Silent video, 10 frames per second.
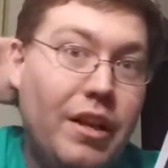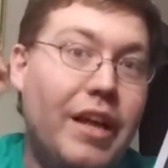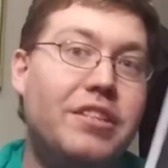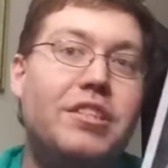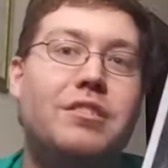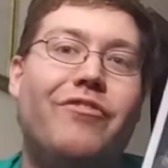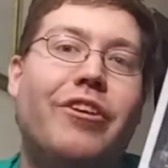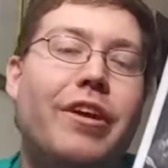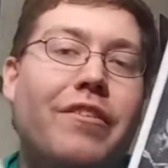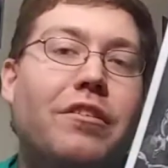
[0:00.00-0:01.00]
And she's
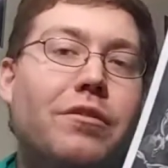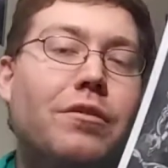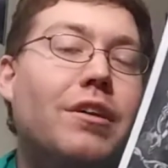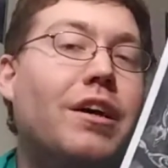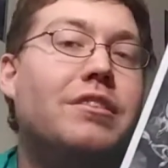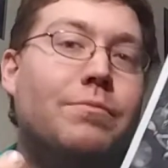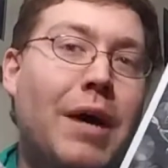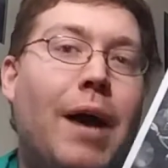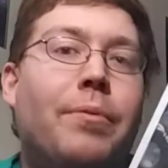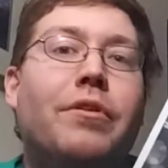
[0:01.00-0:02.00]
very heavily utilized,
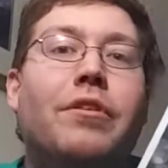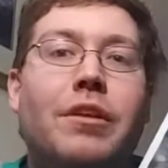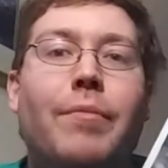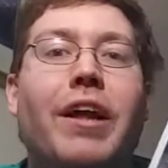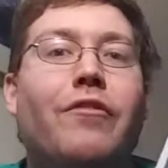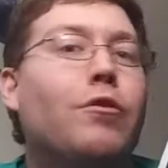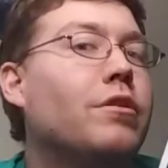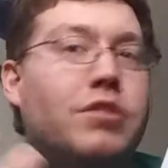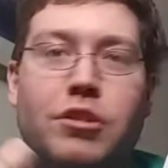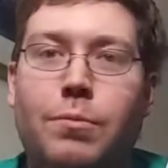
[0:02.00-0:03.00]
popular and demanded
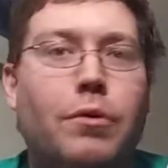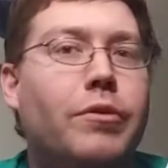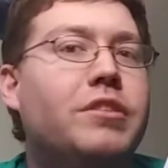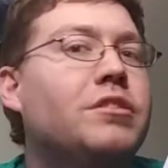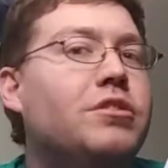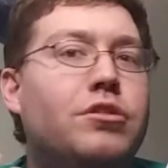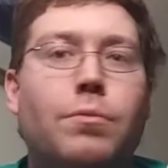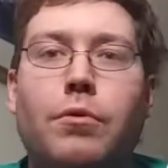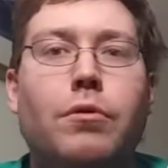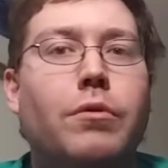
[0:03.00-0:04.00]
for, super recent,
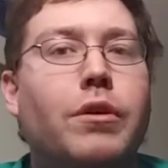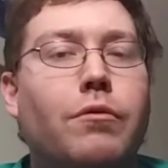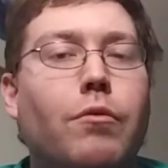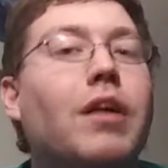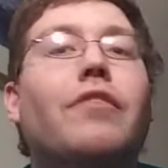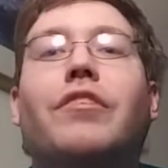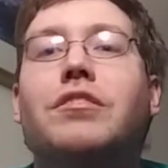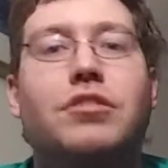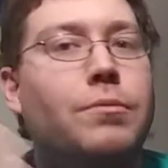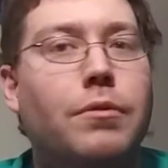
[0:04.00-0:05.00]
super
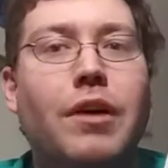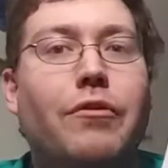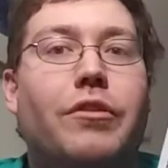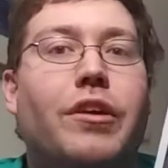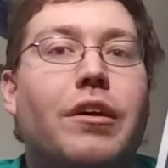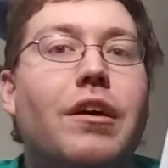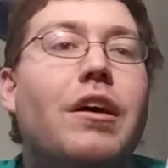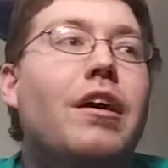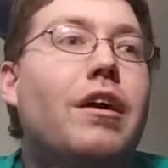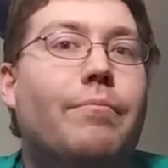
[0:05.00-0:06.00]
relevant, super everything.
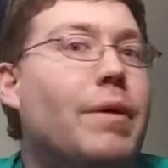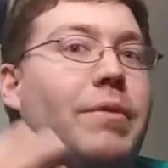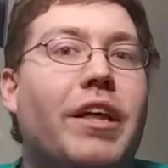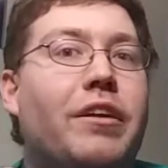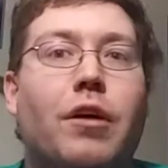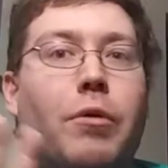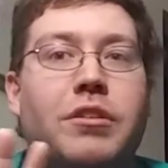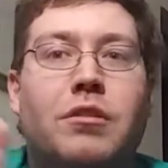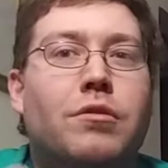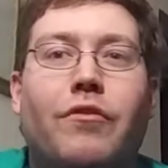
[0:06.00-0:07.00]
Maybe they could
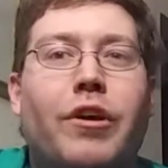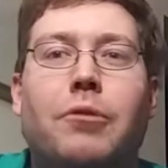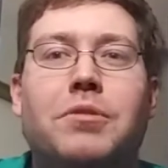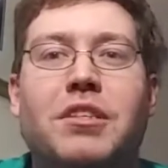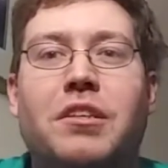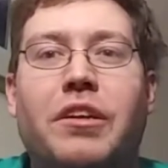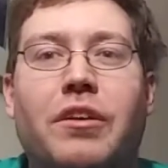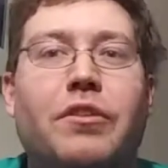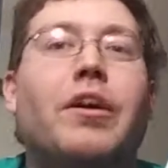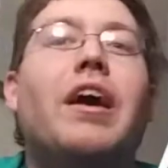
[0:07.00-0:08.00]
always include a Fire Emblem 16
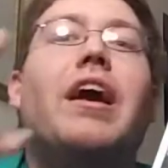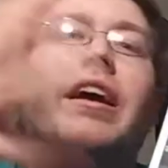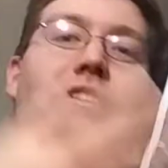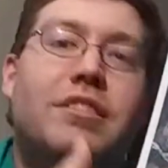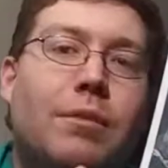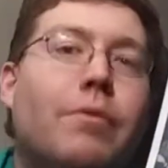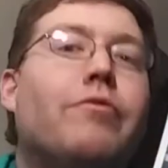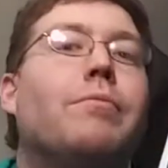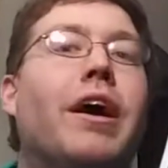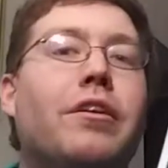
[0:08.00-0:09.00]
character and someone
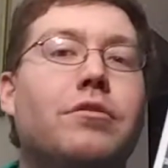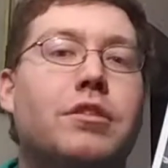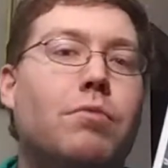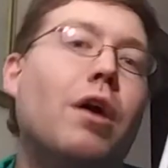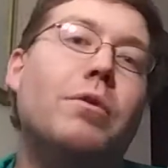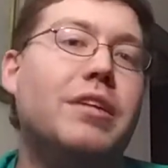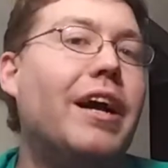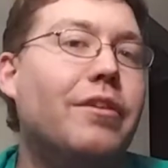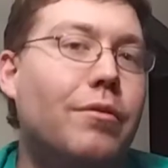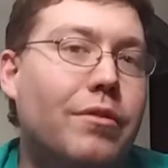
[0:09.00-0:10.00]
from Echoes as well, which
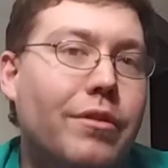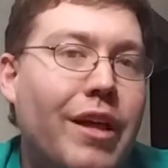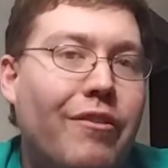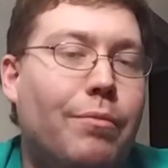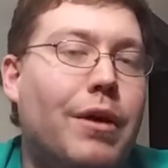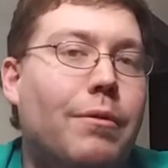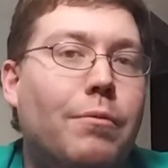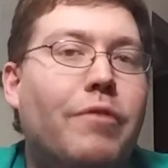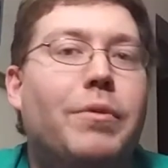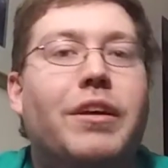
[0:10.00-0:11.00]
I don't have a
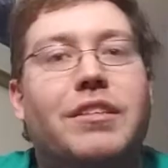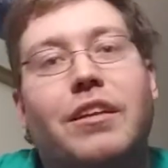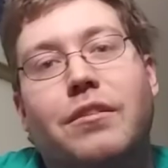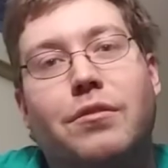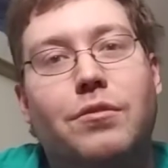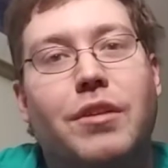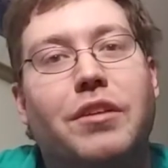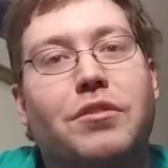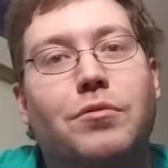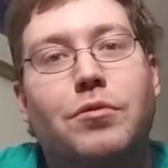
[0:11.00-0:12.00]
problem with, because they include
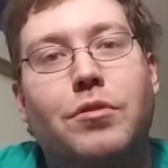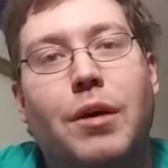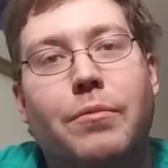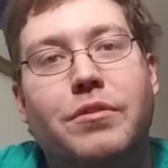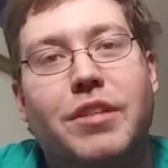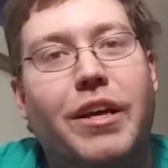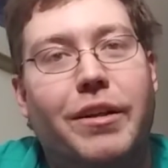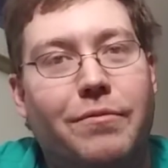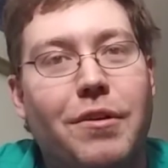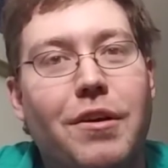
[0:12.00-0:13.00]
like 2 newcomers
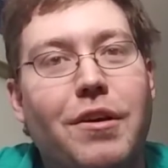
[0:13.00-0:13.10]
in